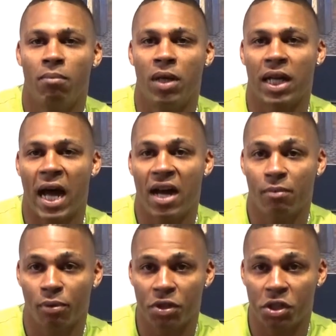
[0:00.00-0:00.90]
But I
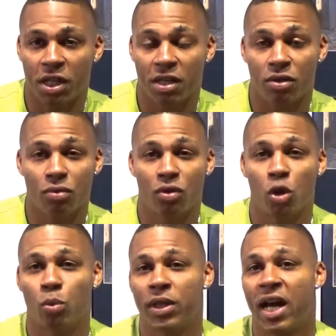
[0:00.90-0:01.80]
appreciate
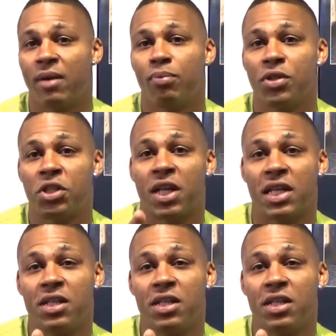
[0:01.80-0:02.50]
YouTube and I appreciate